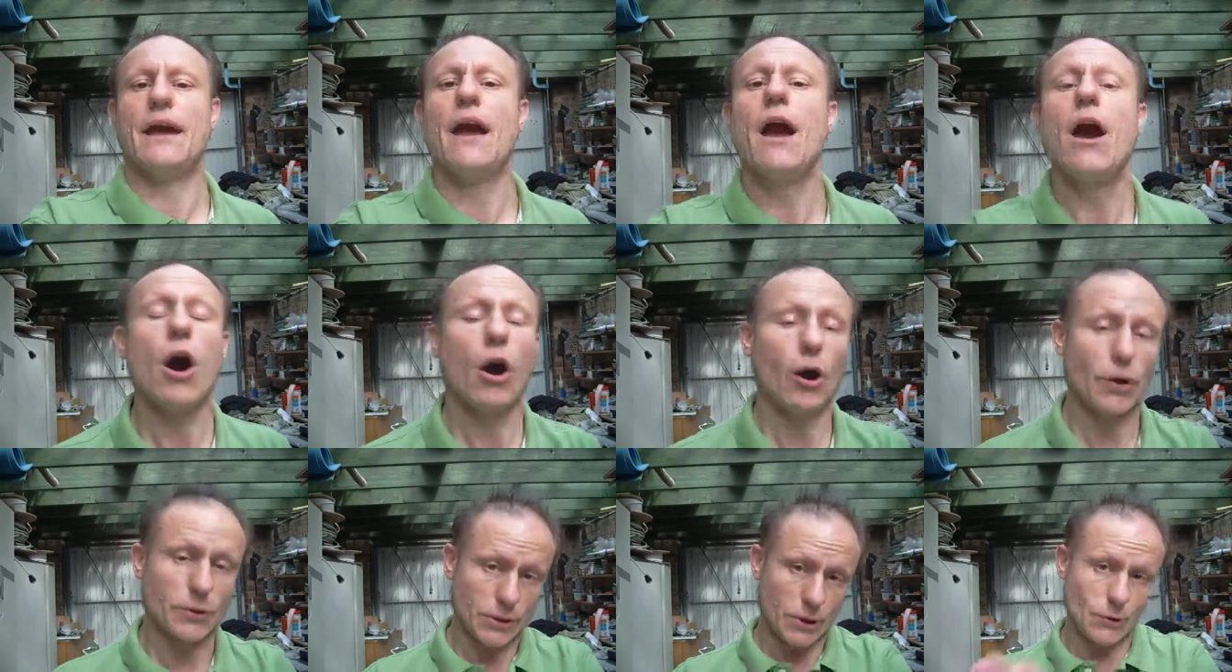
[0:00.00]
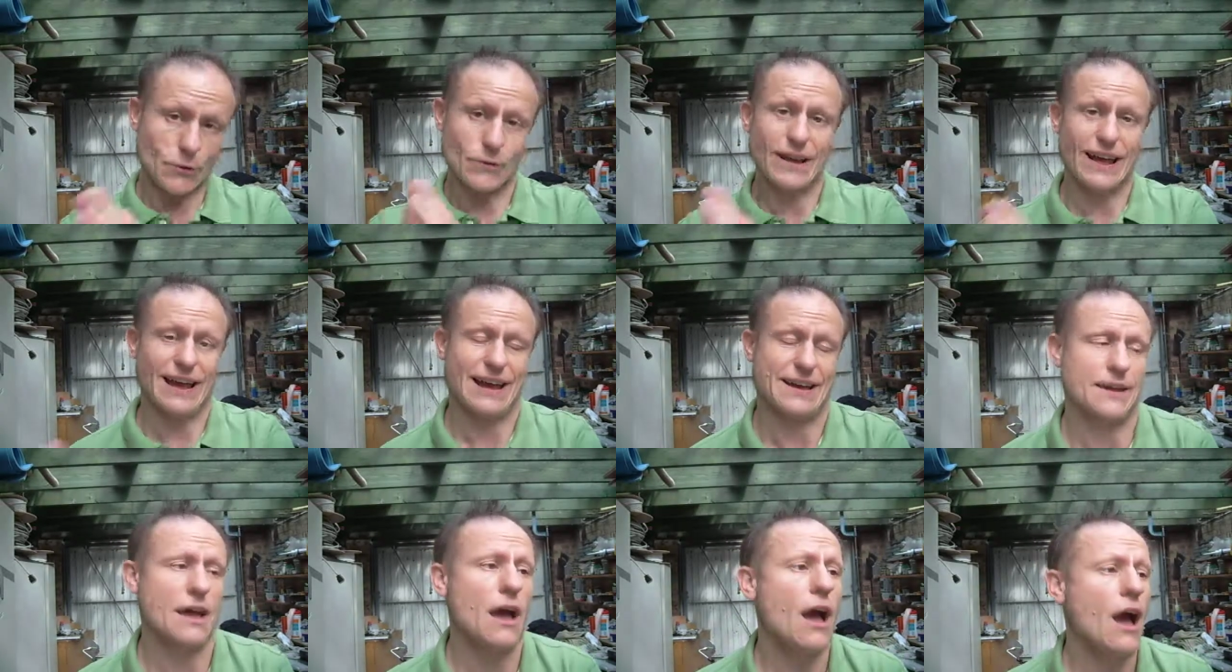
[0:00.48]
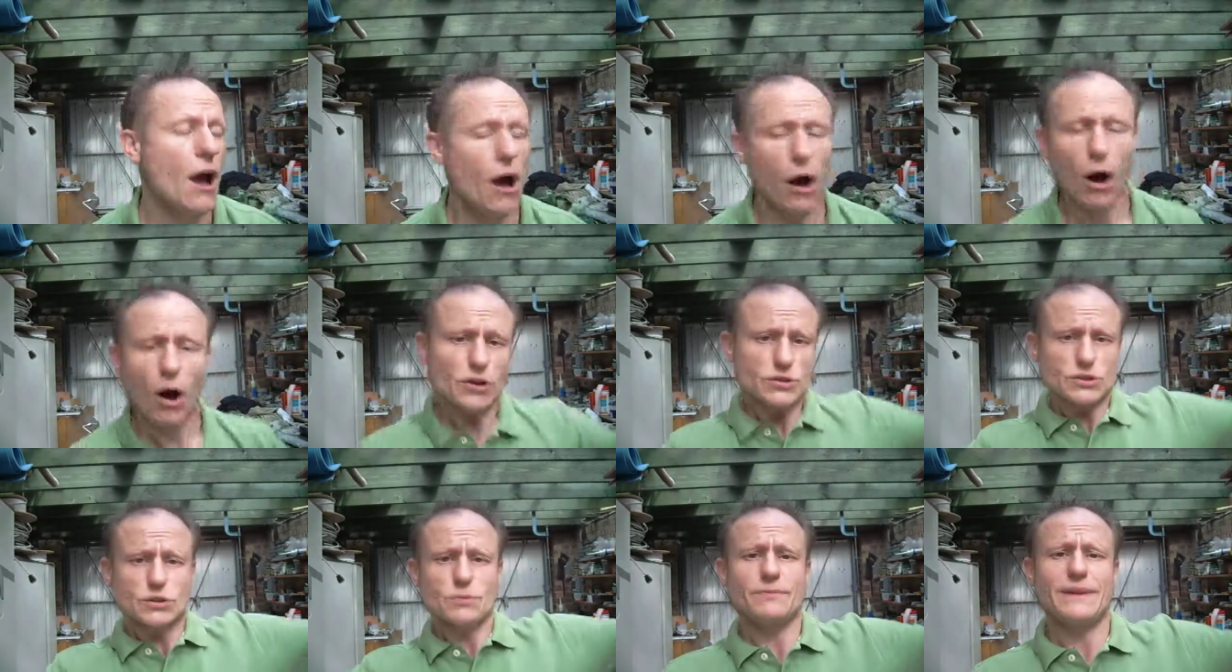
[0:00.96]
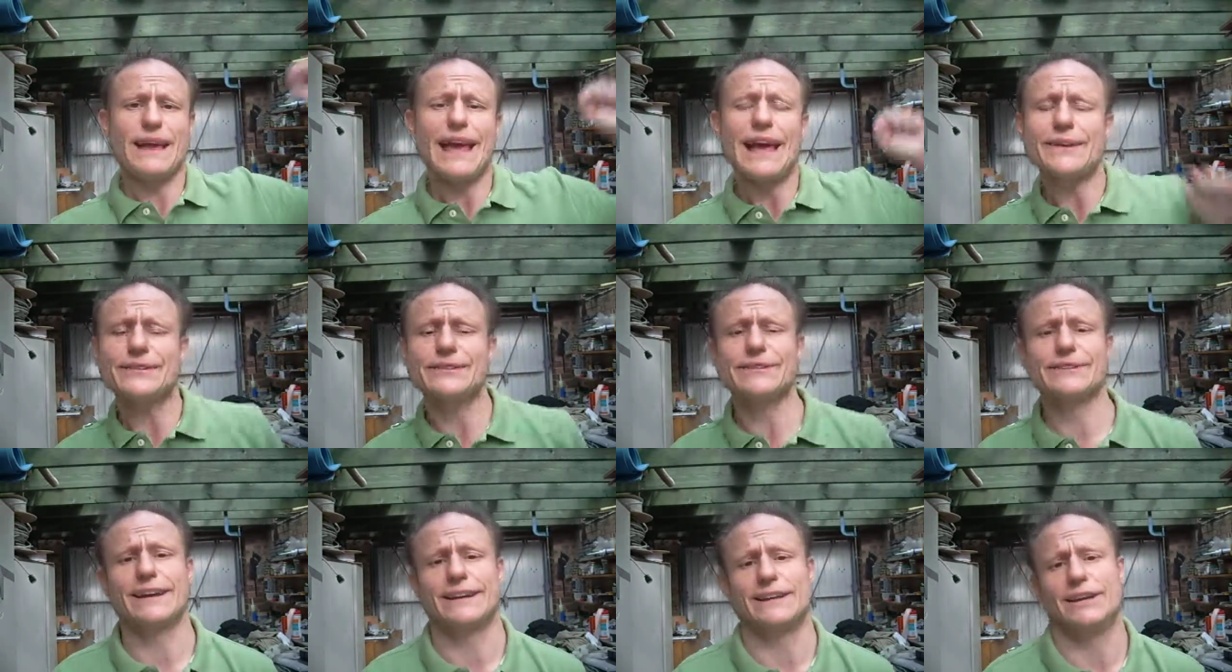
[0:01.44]
or you can, or somebody
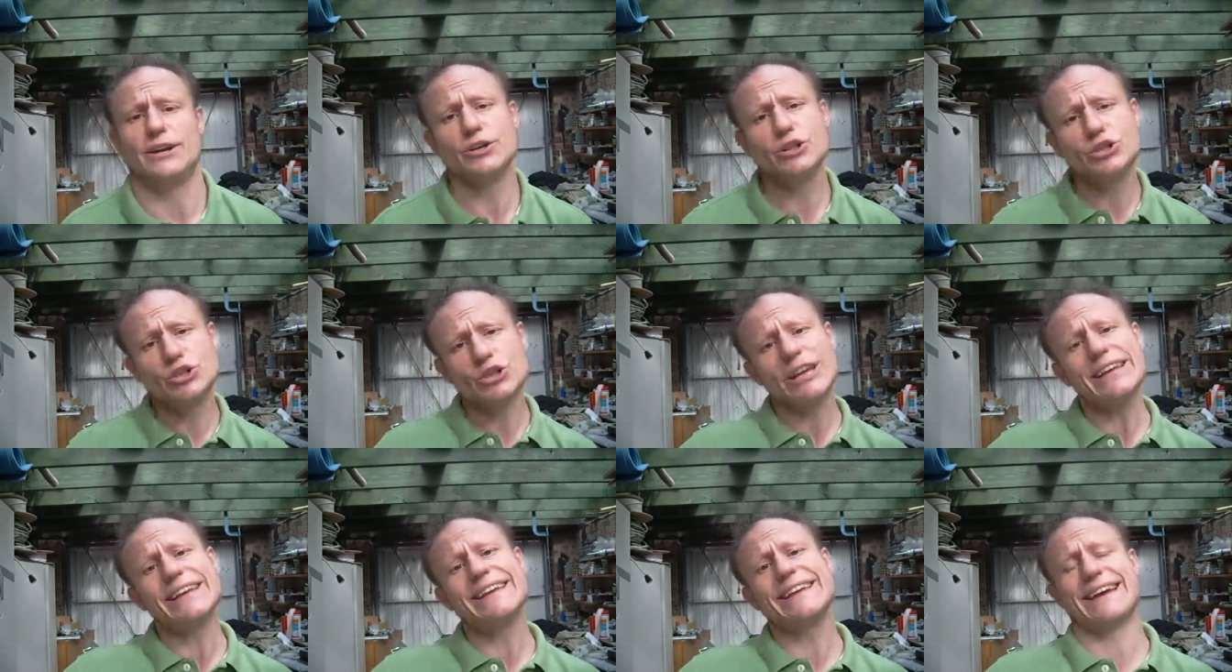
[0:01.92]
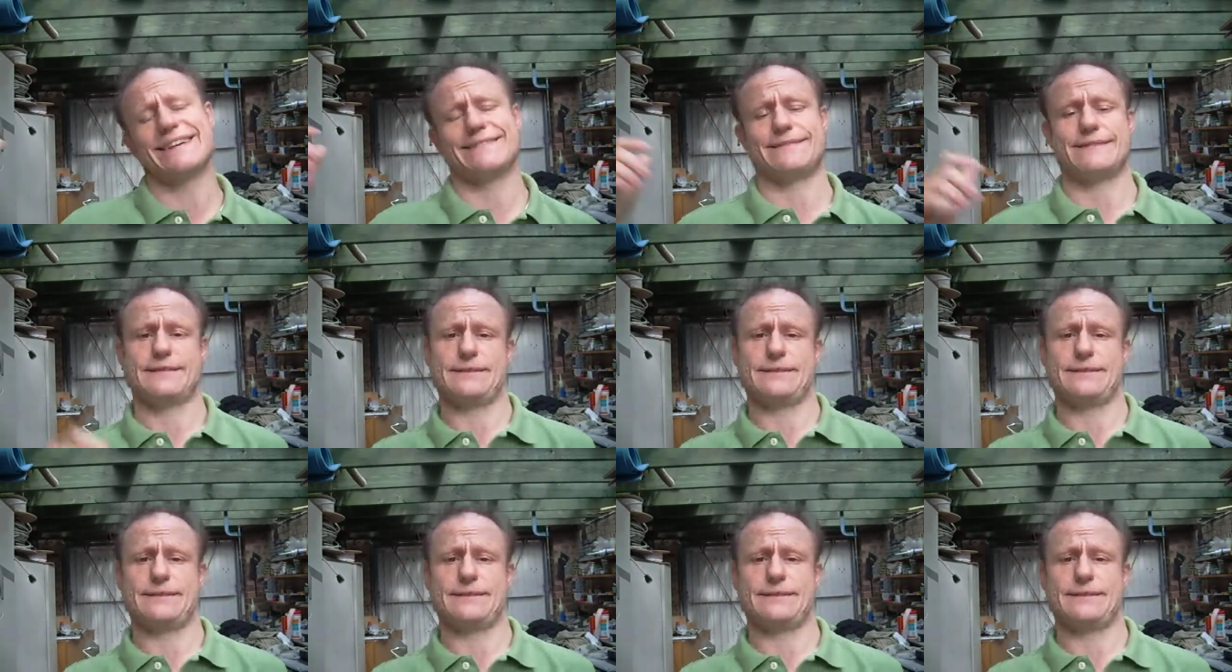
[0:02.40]
else can, or she can.